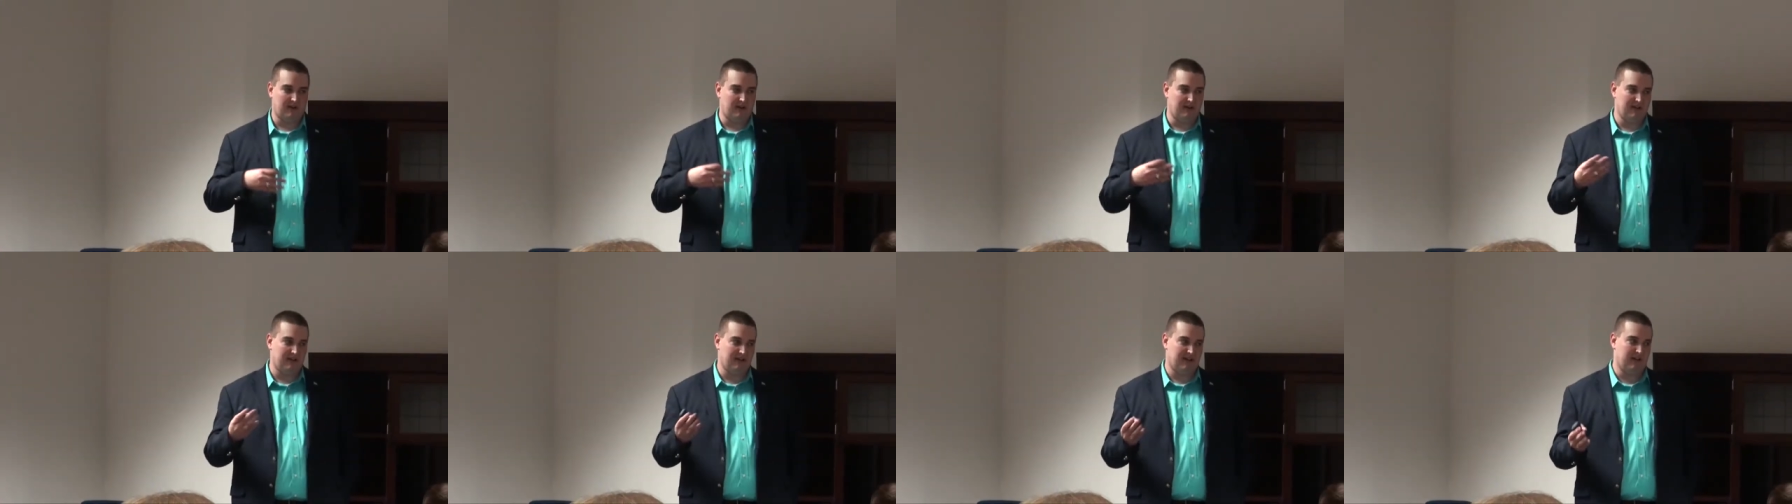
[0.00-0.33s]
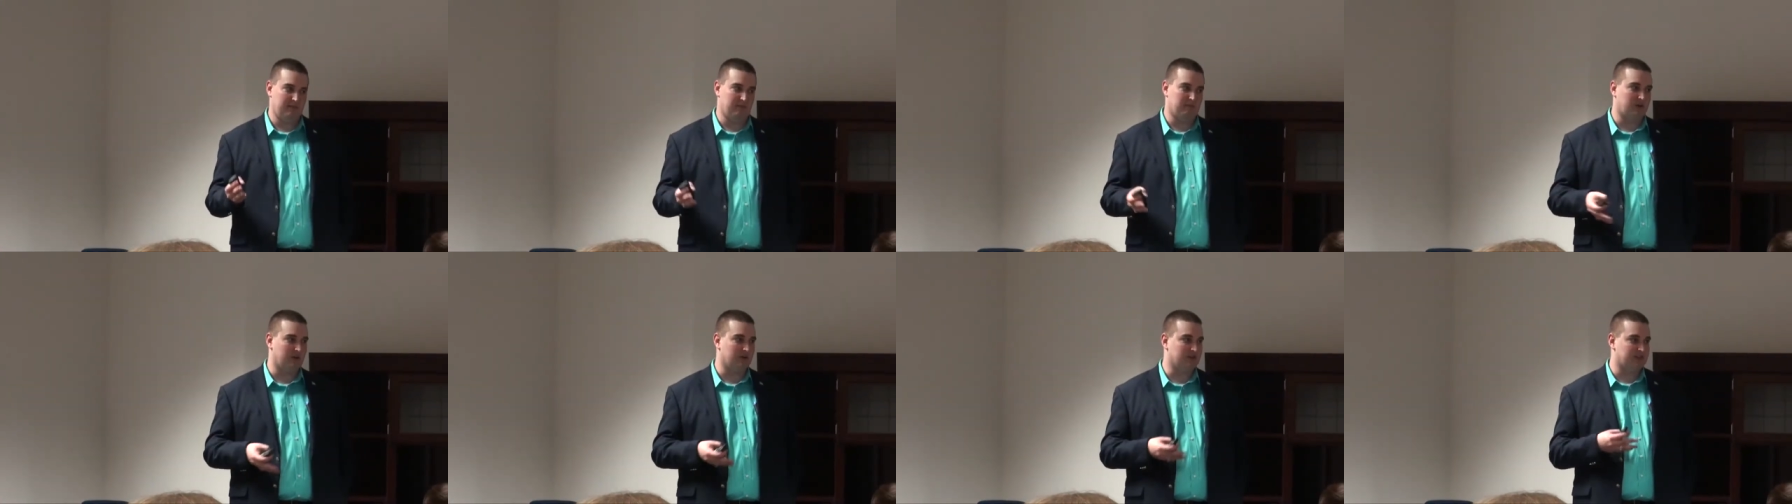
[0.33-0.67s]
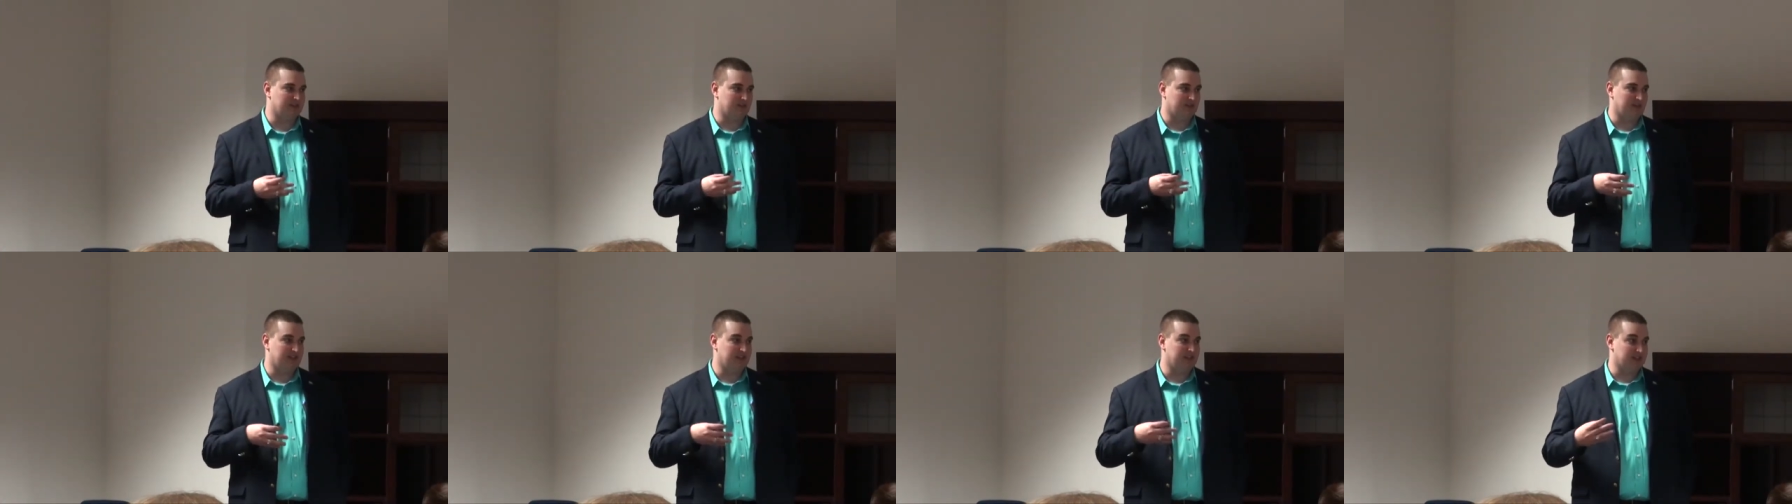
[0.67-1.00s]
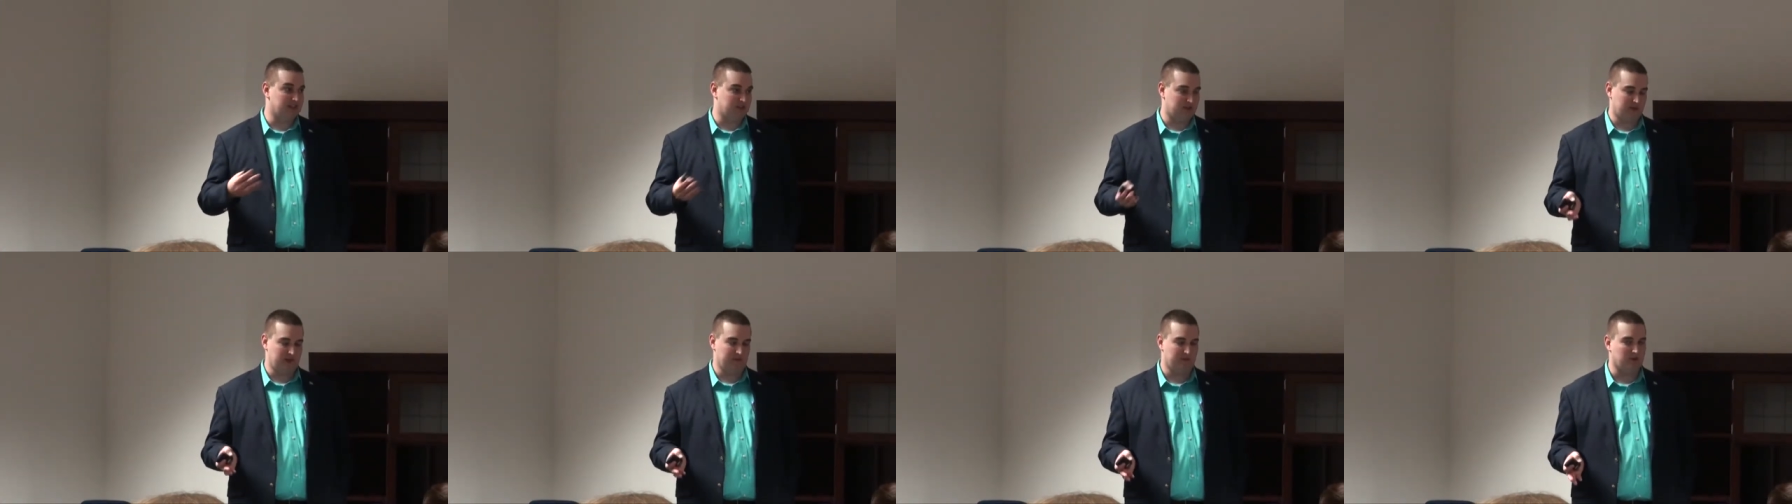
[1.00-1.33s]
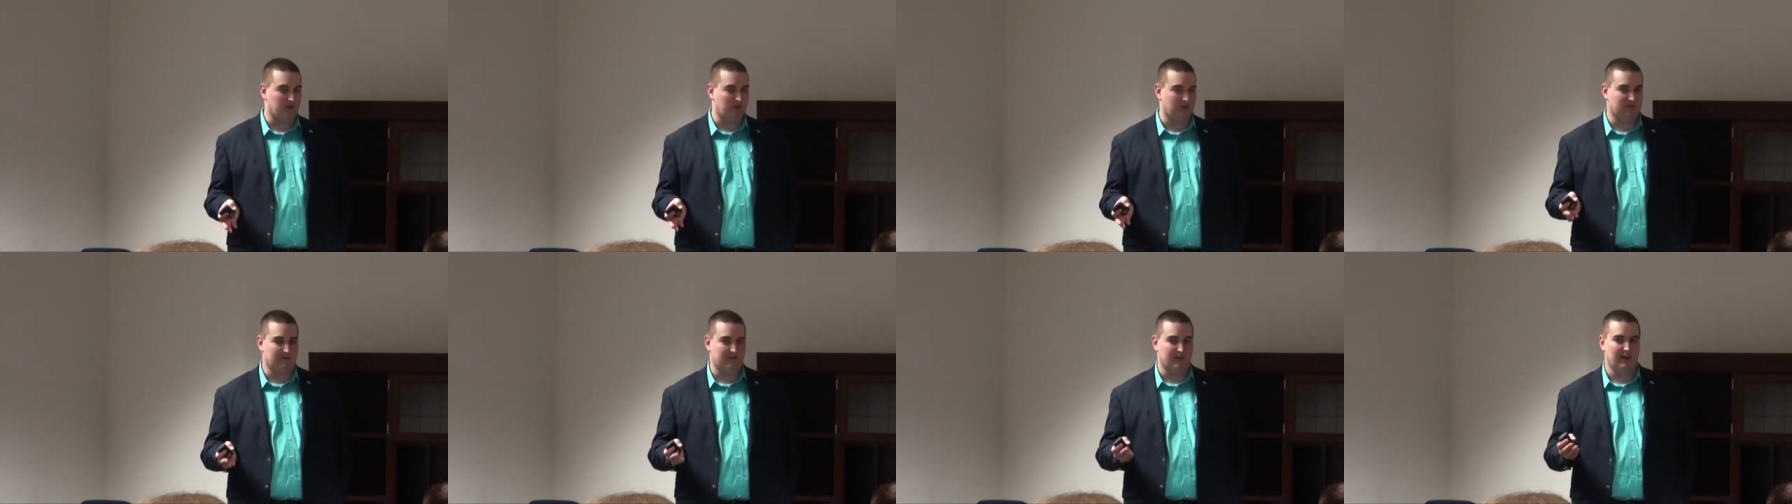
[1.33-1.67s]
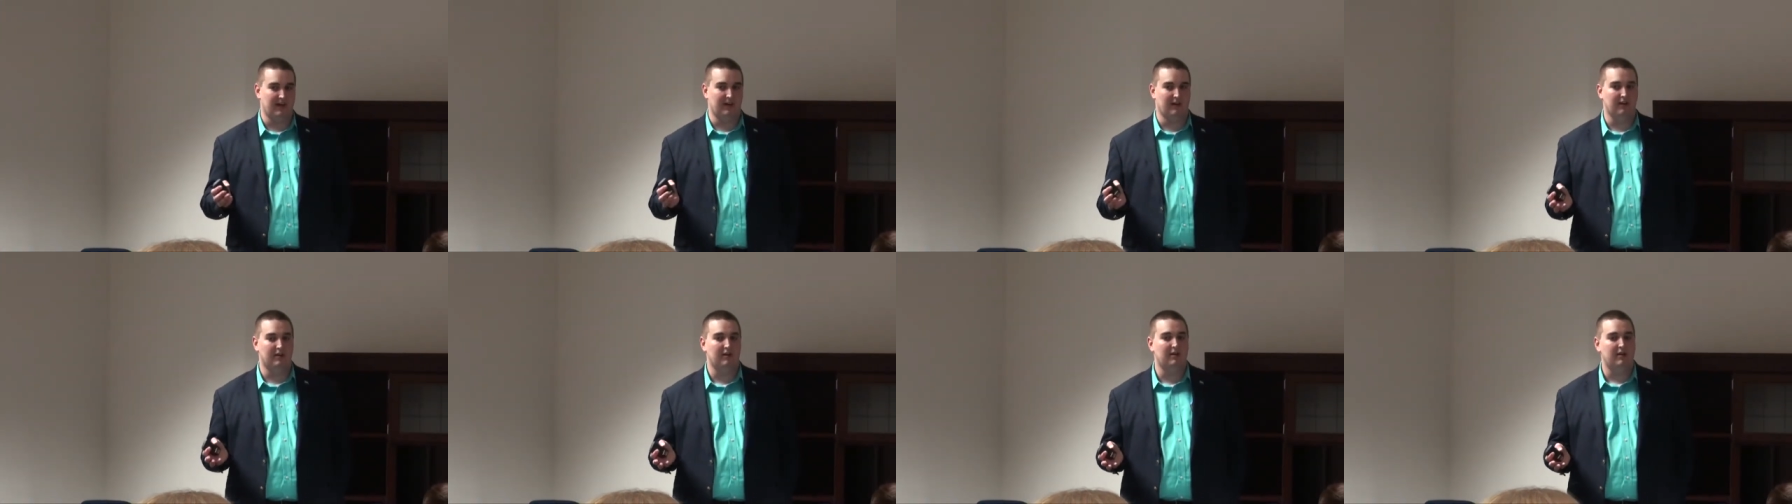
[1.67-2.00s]
online personal history
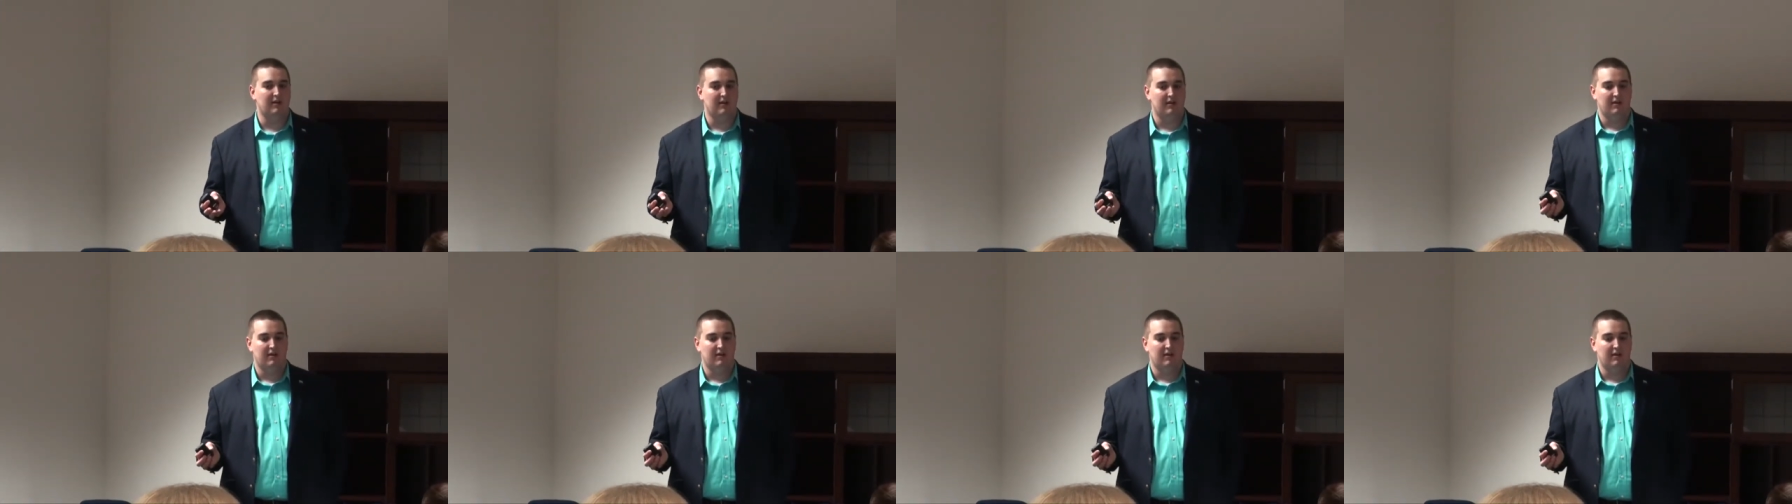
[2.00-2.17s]
profile.